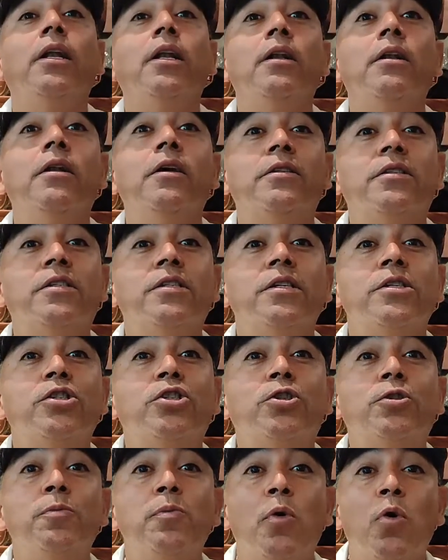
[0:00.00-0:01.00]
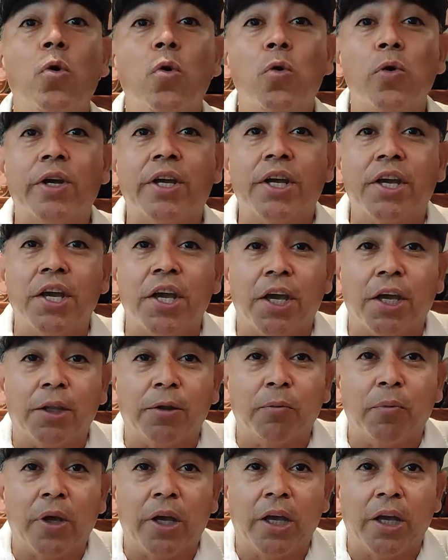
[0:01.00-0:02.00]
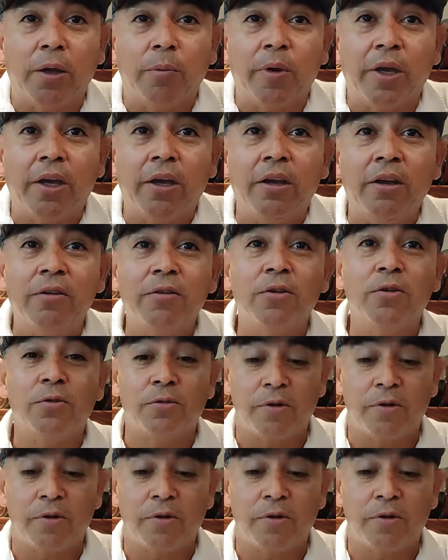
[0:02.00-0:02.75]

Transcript: let's smoke it, baby. All